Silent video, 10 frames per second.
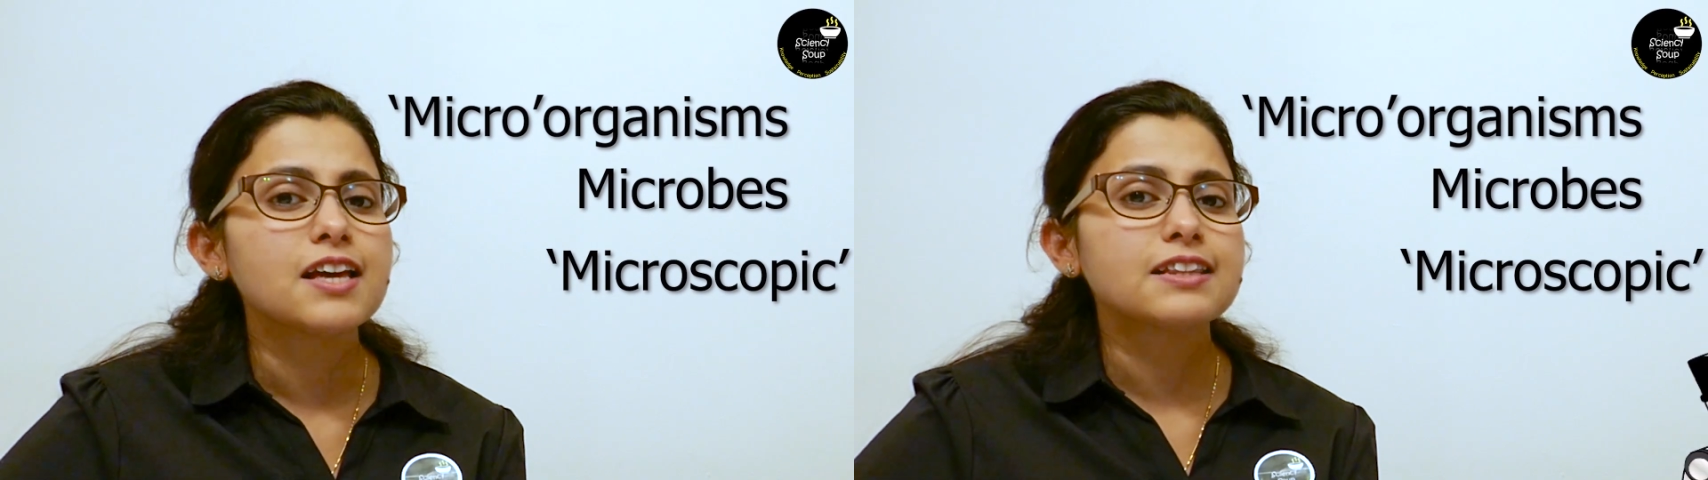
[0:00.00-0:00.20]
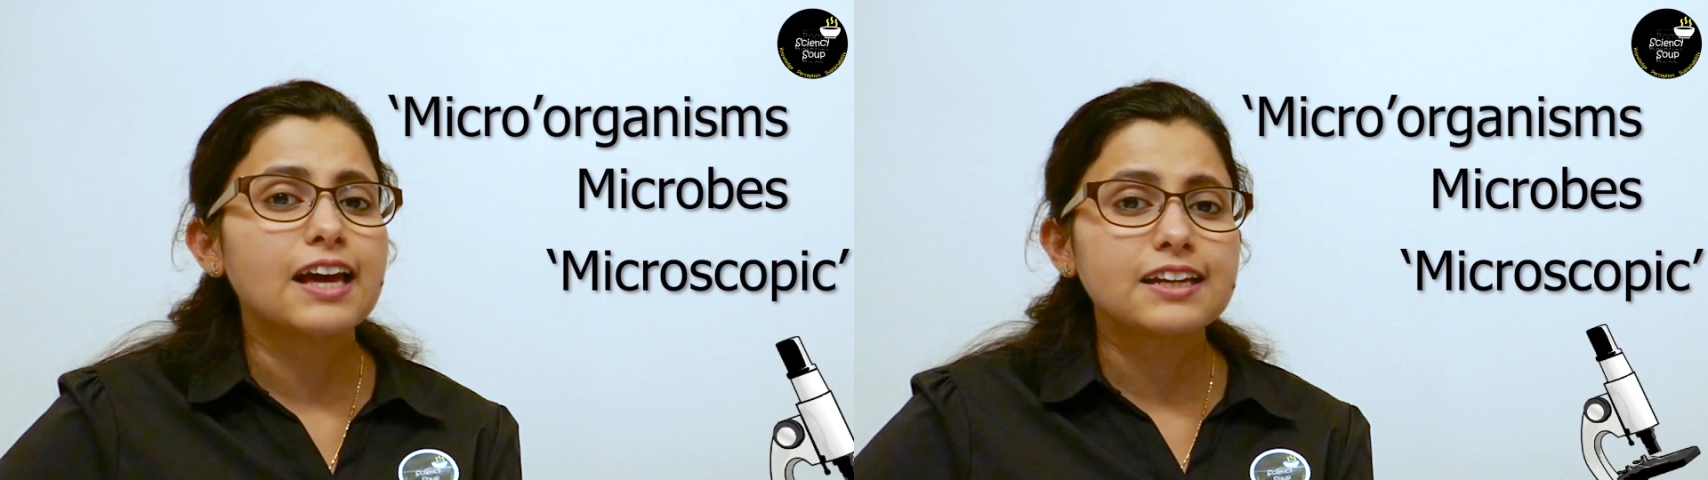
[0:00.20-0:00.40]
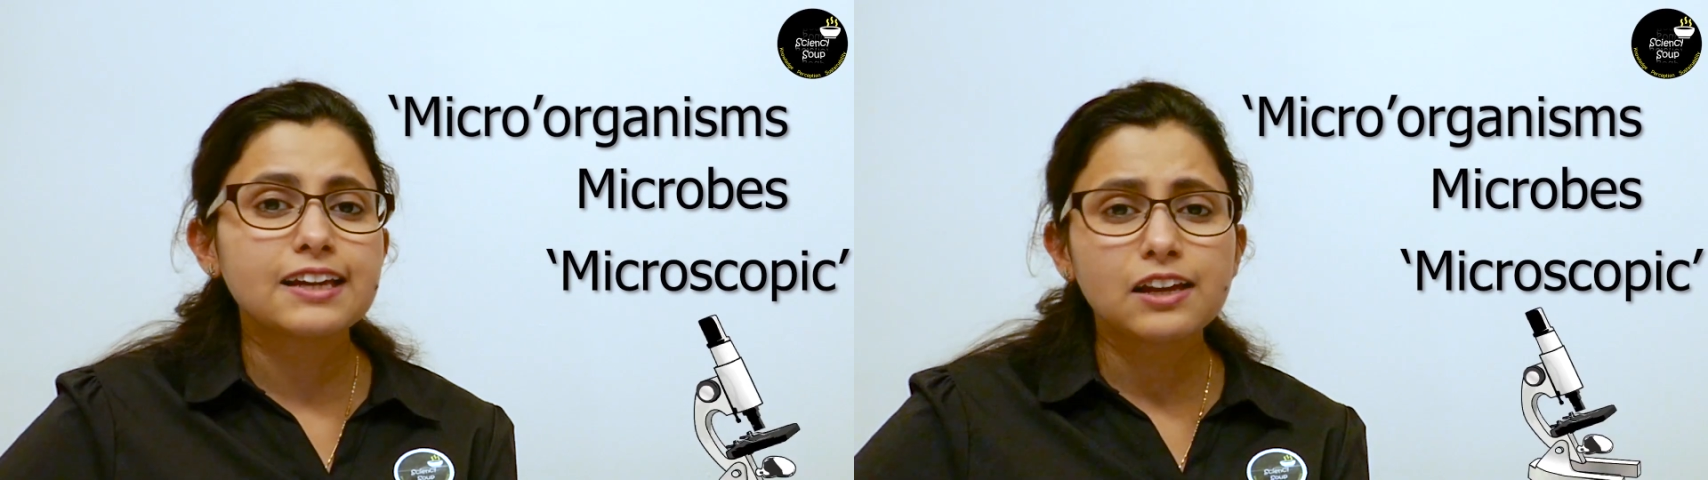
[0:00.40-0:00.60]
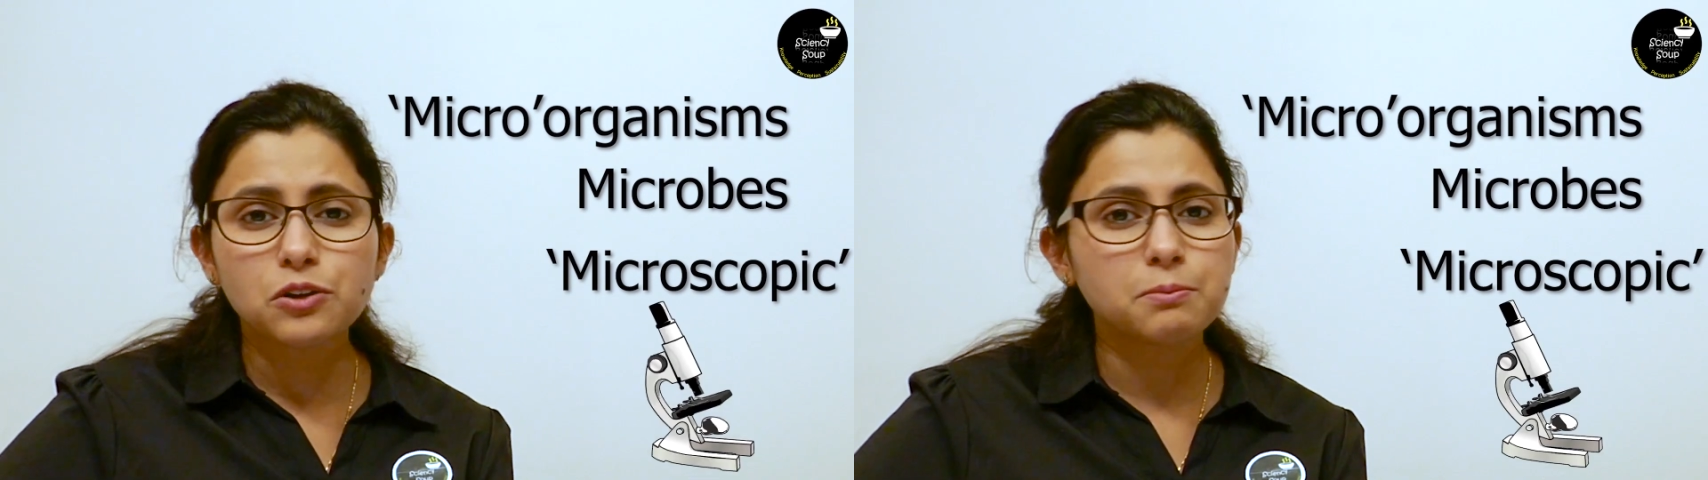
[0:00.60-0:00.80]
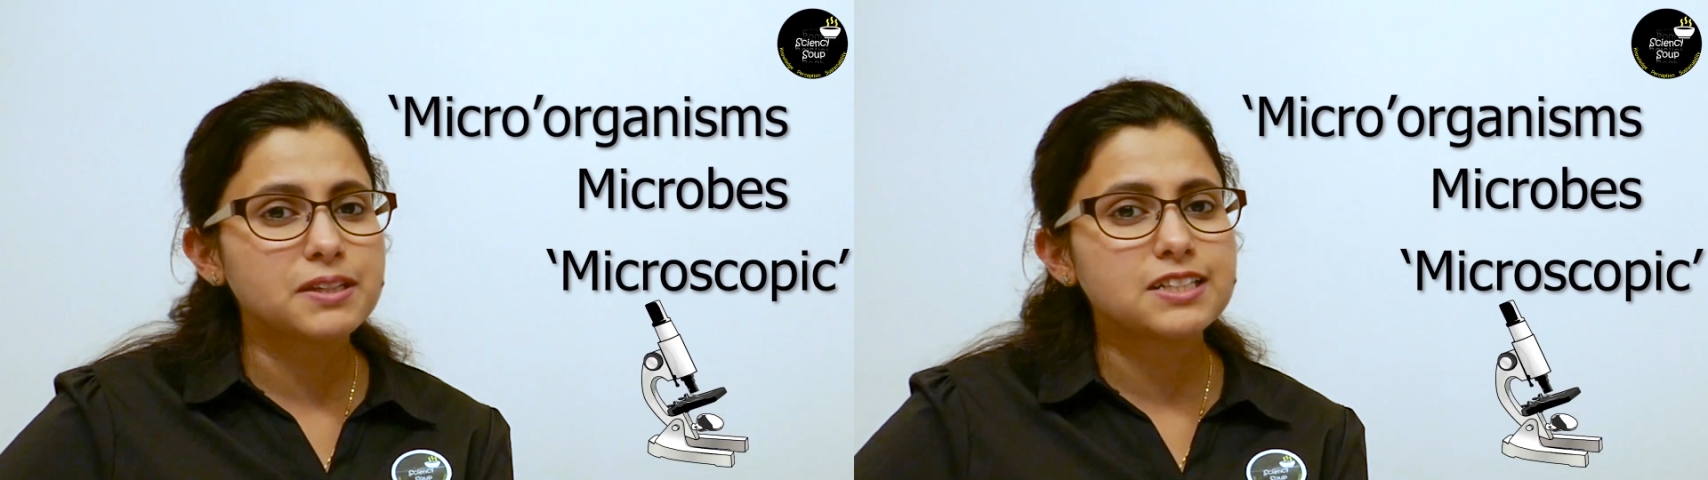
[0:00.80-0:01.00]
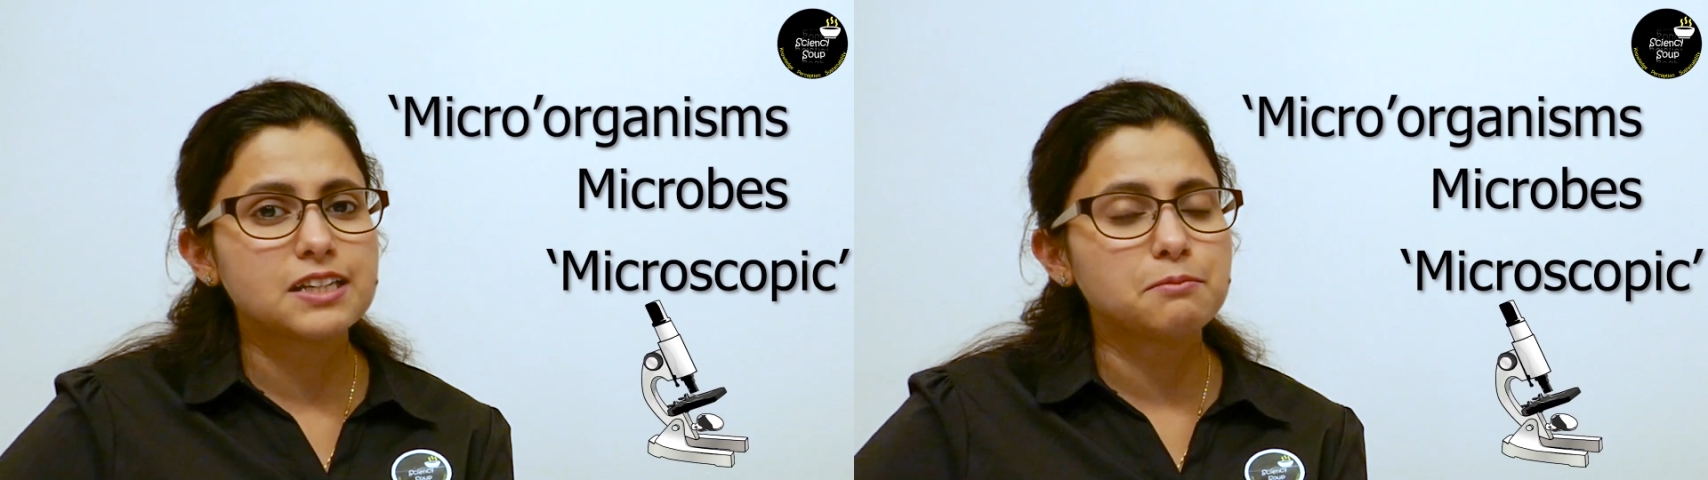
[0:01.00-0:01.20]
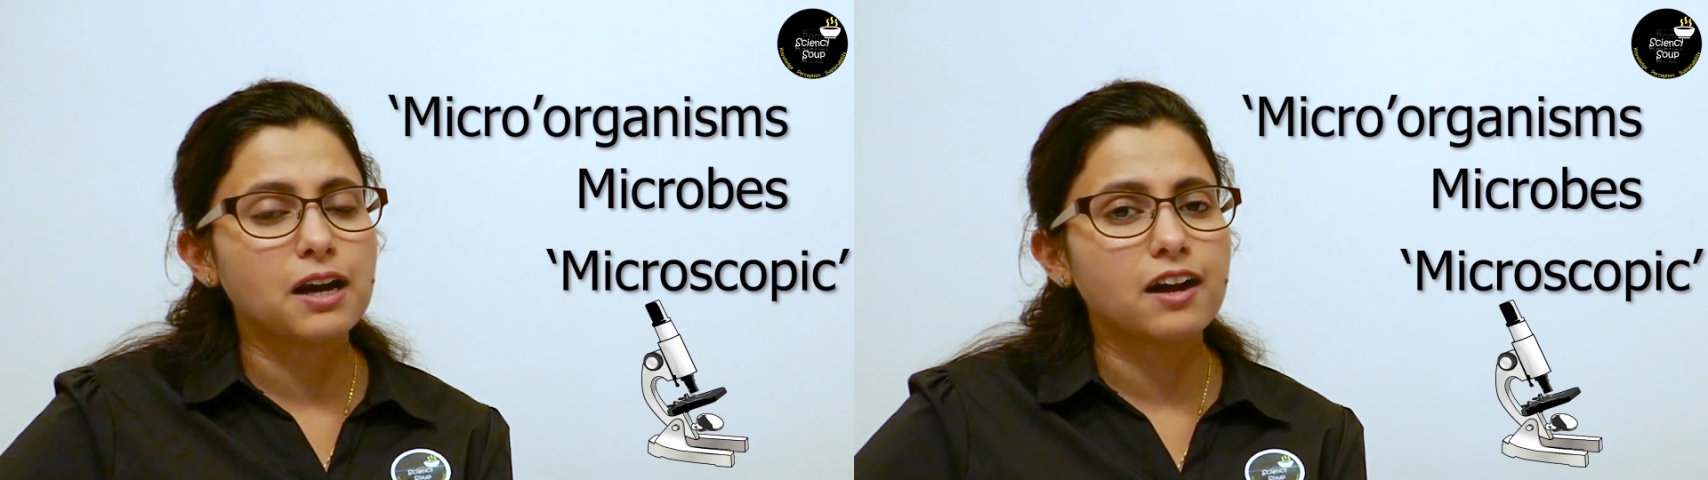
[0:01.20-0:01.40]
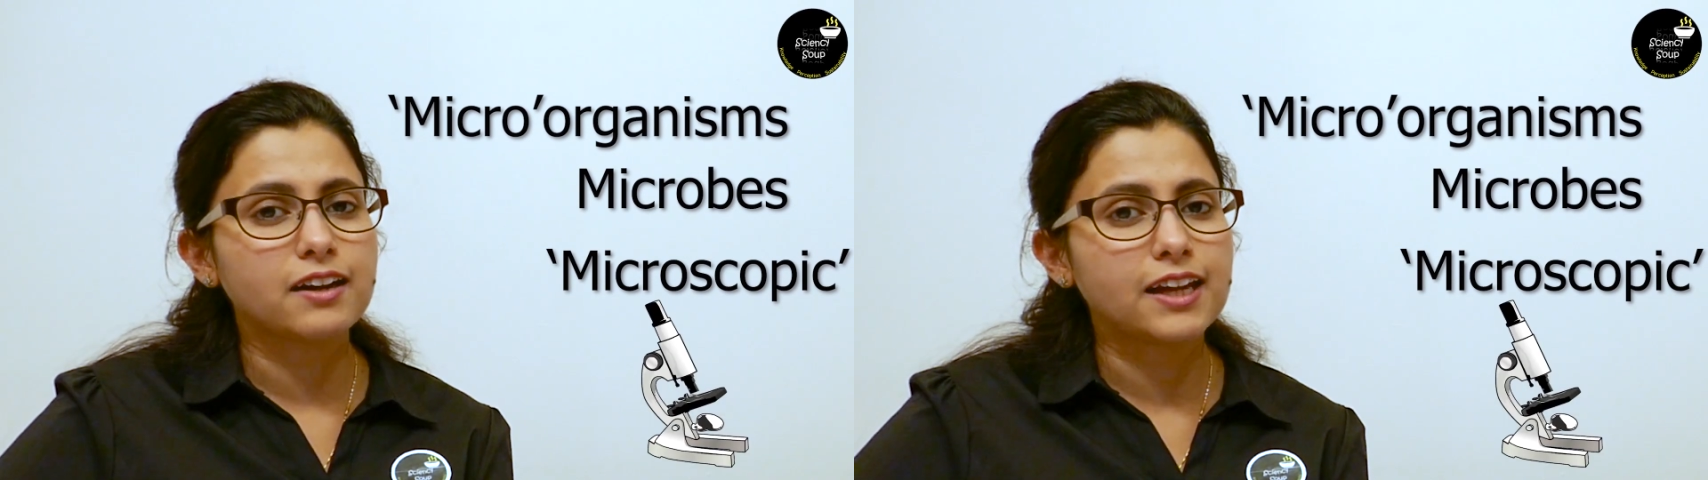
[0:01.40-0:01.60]
that cannot be seen
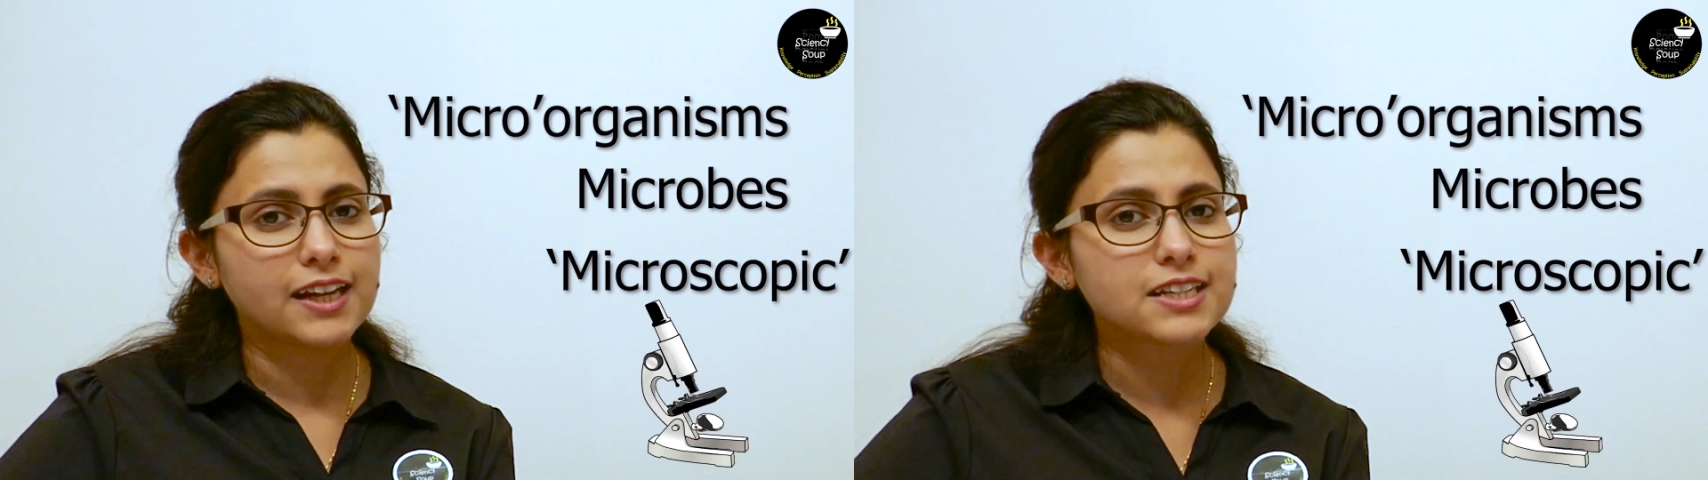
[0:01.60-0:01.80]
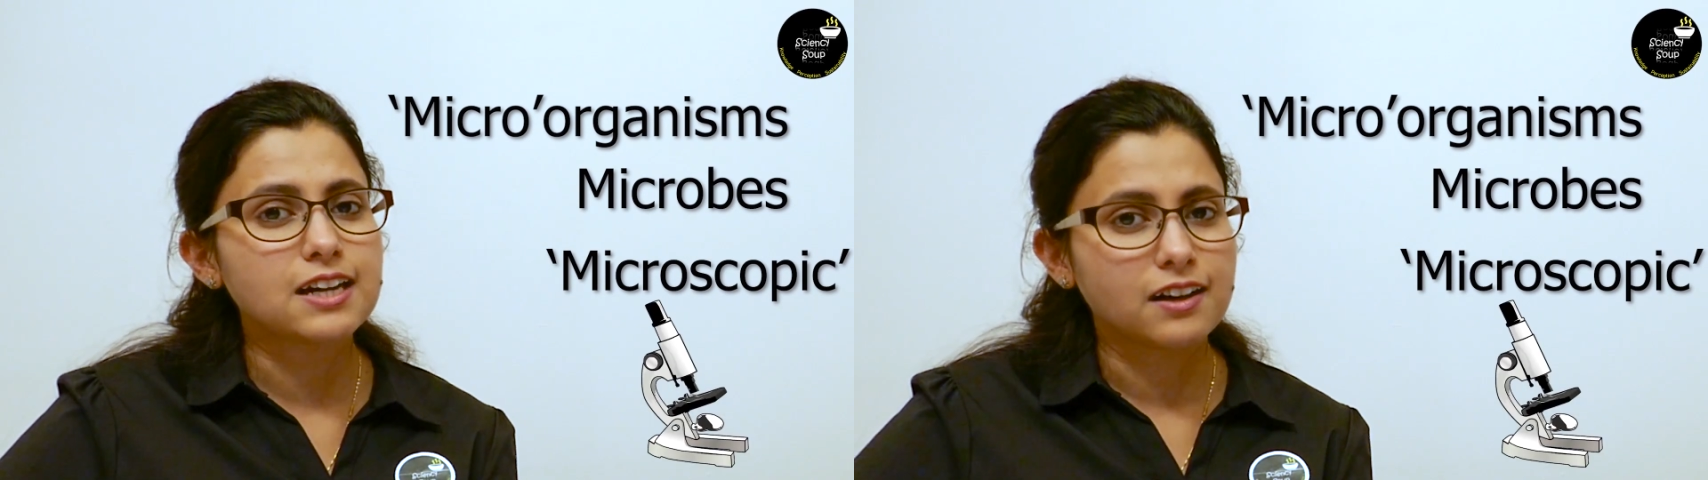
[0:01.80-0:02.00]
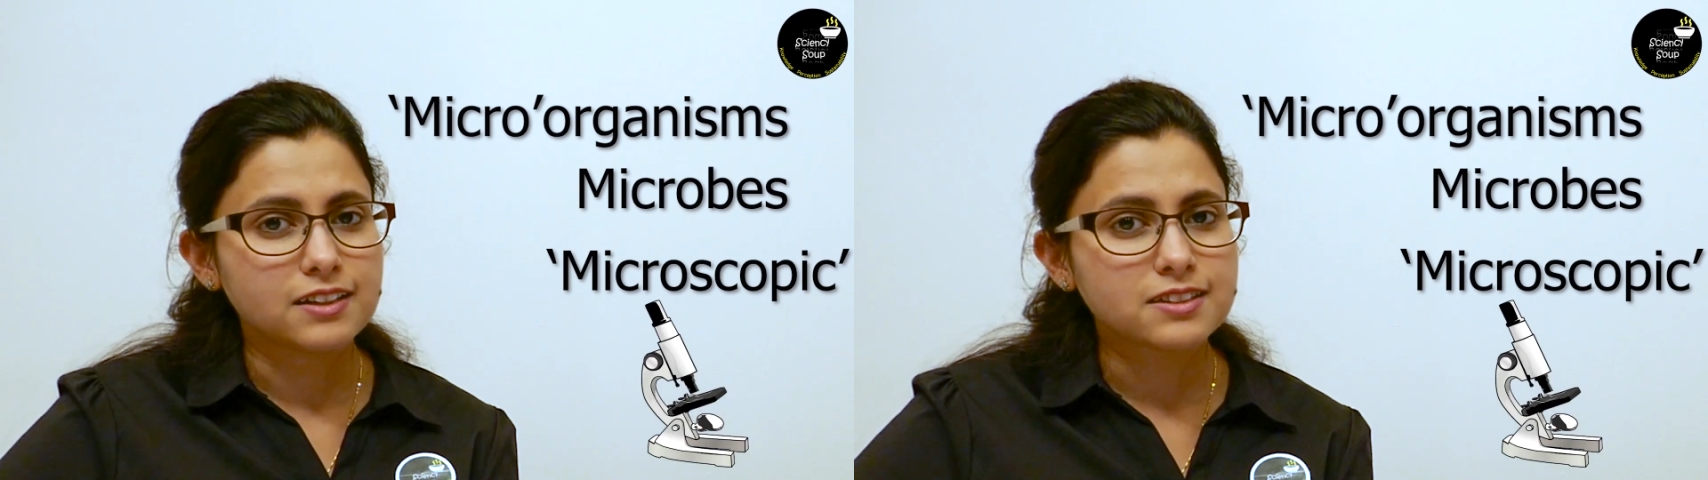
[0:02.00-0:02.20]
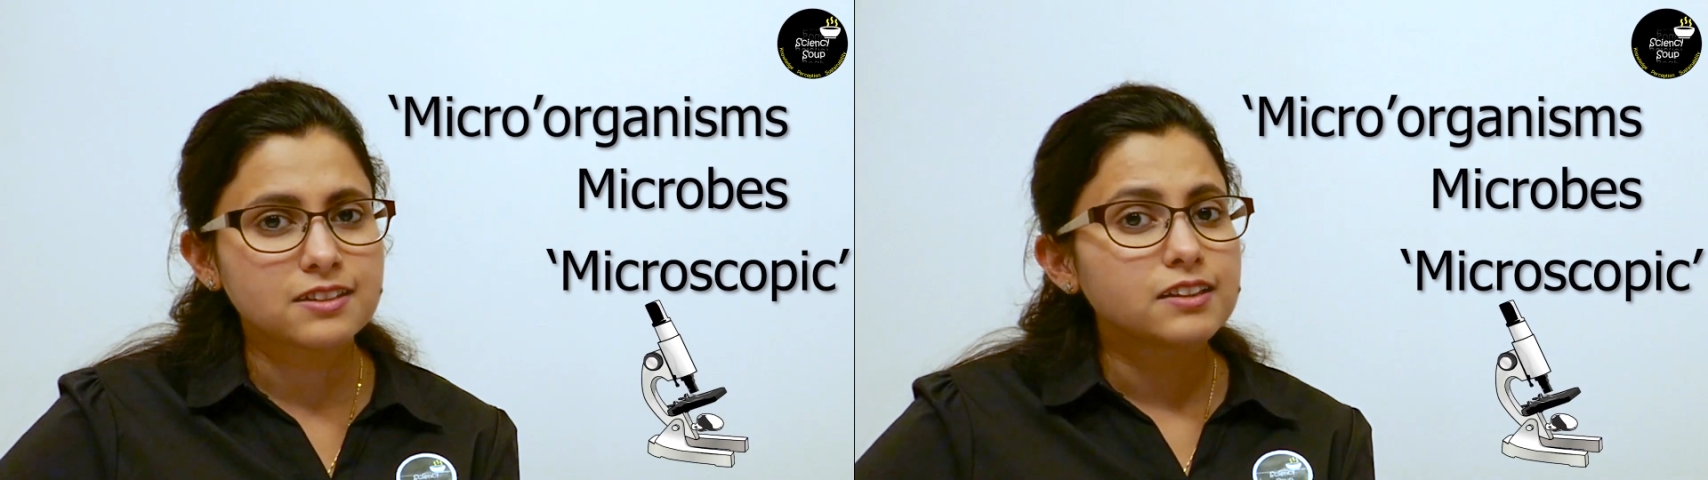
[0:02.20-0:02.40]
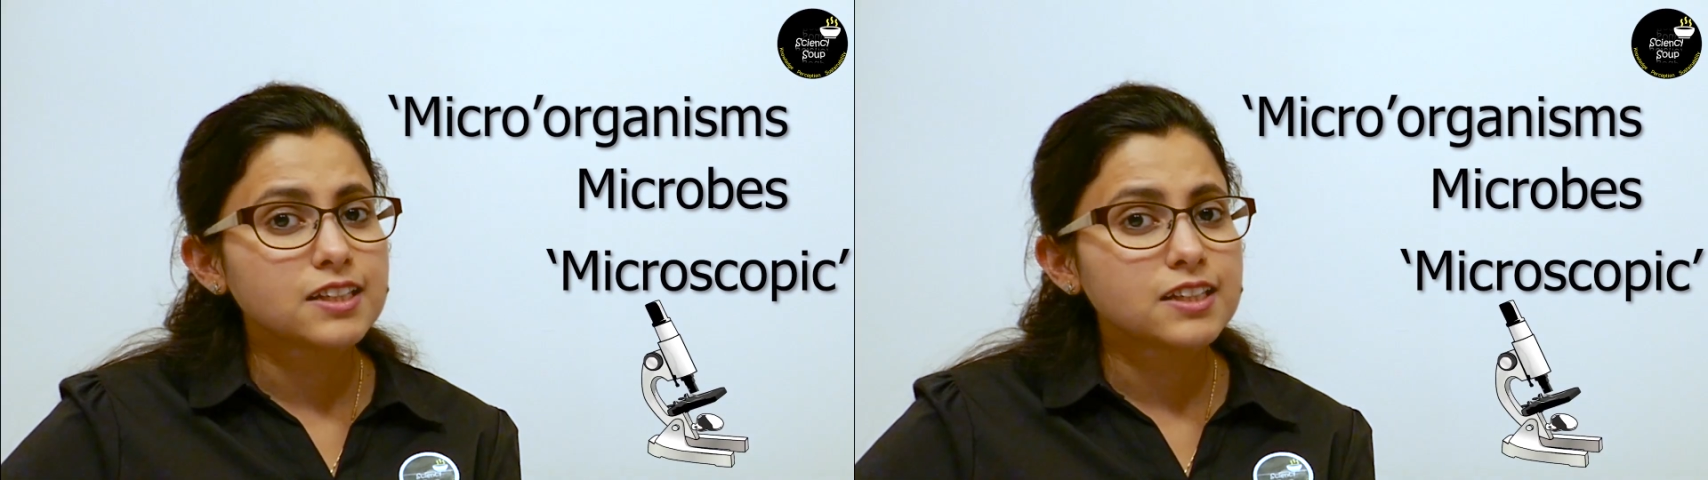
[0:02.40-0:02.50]
by our naked eyes.